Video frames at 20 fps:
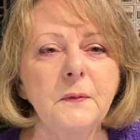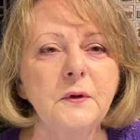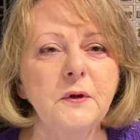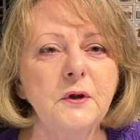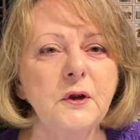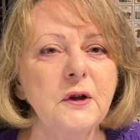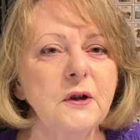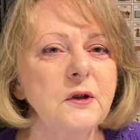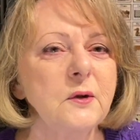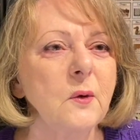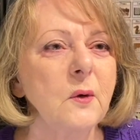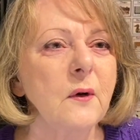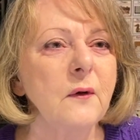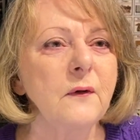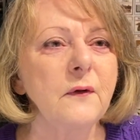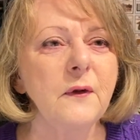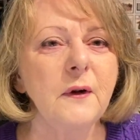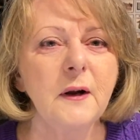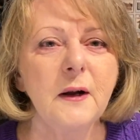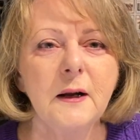just sort
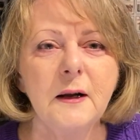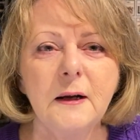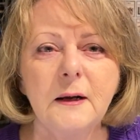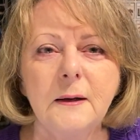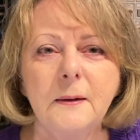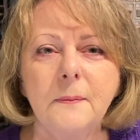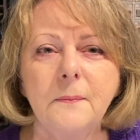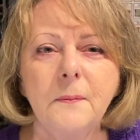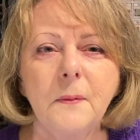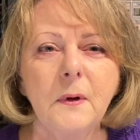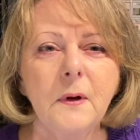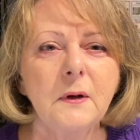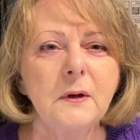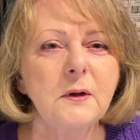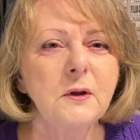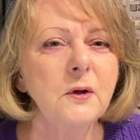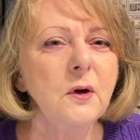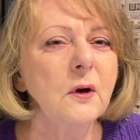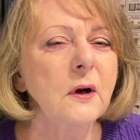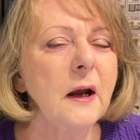of
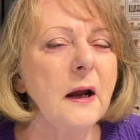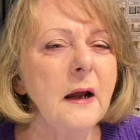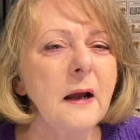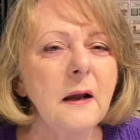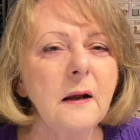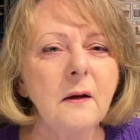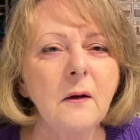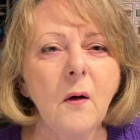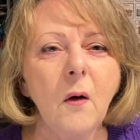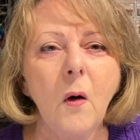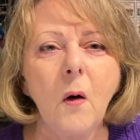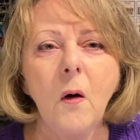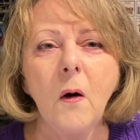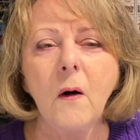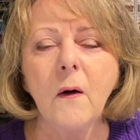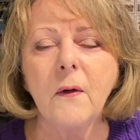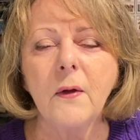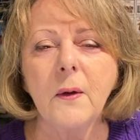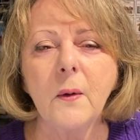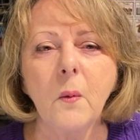took in
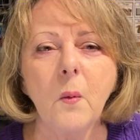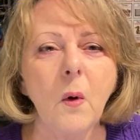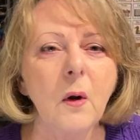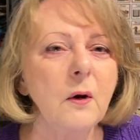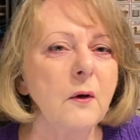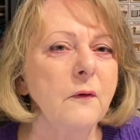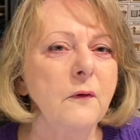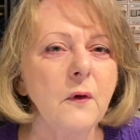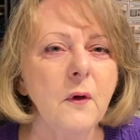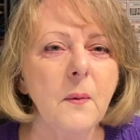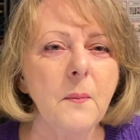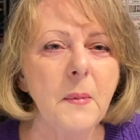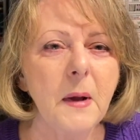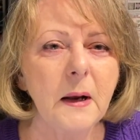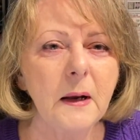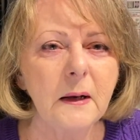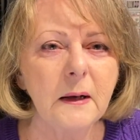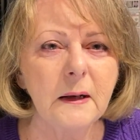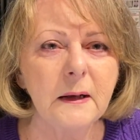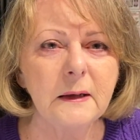all the wonderful
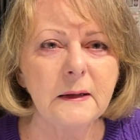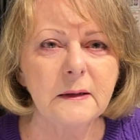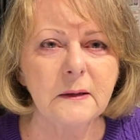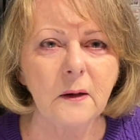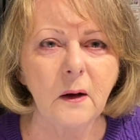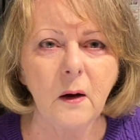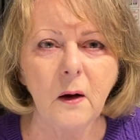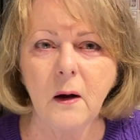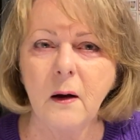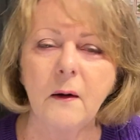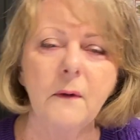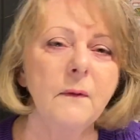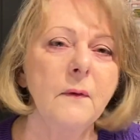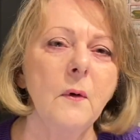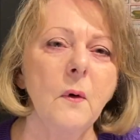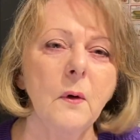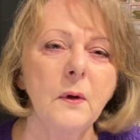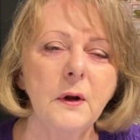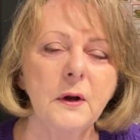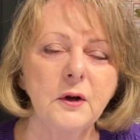amenities
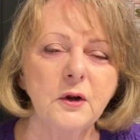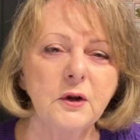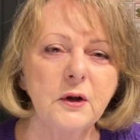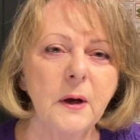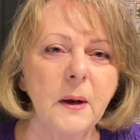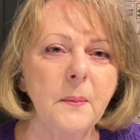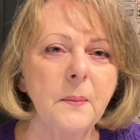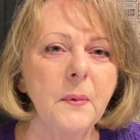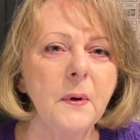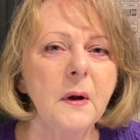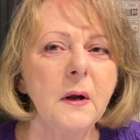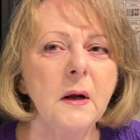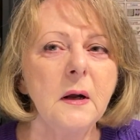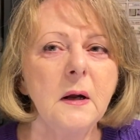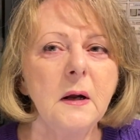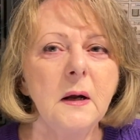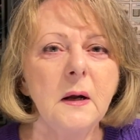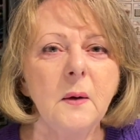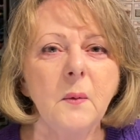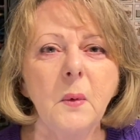on the ship.
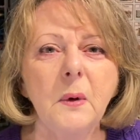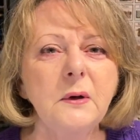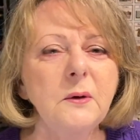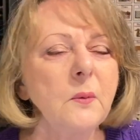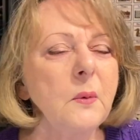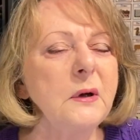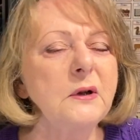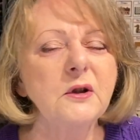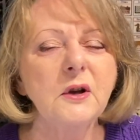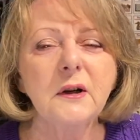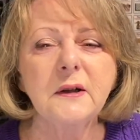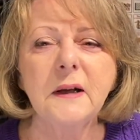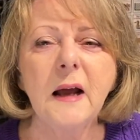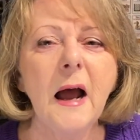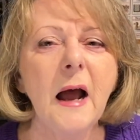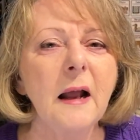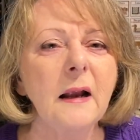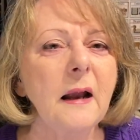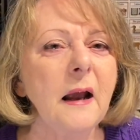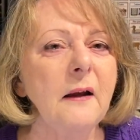We just
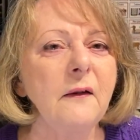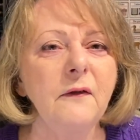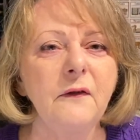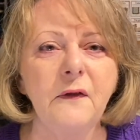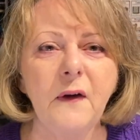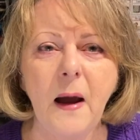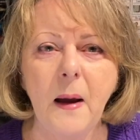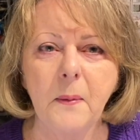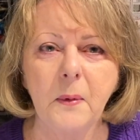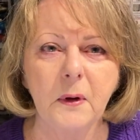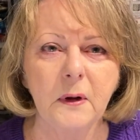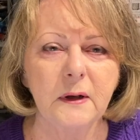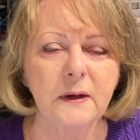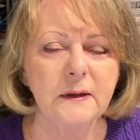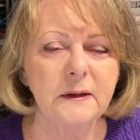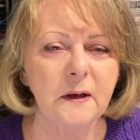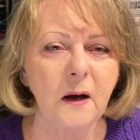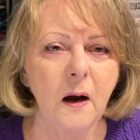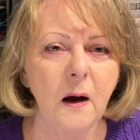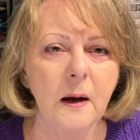had a fabulous
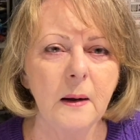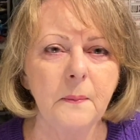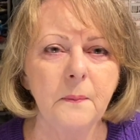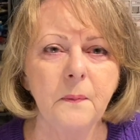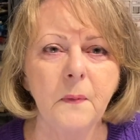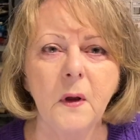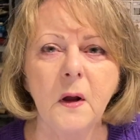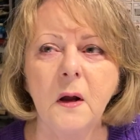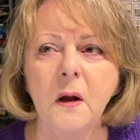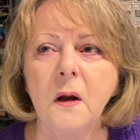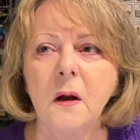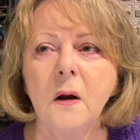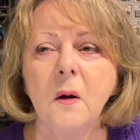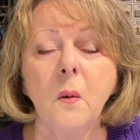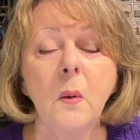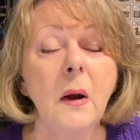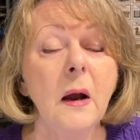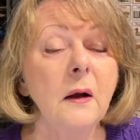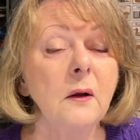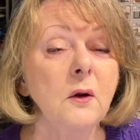time.
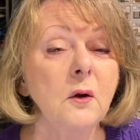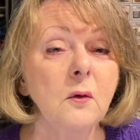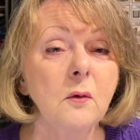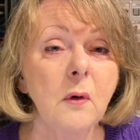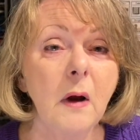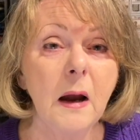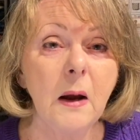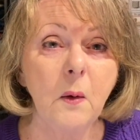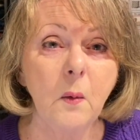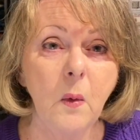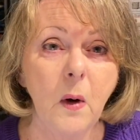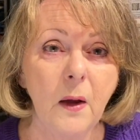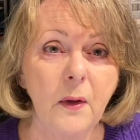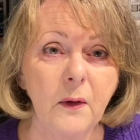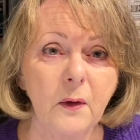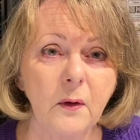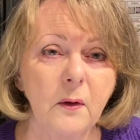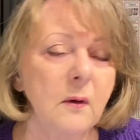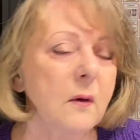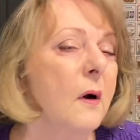We had great
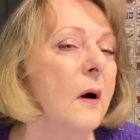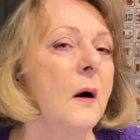weather,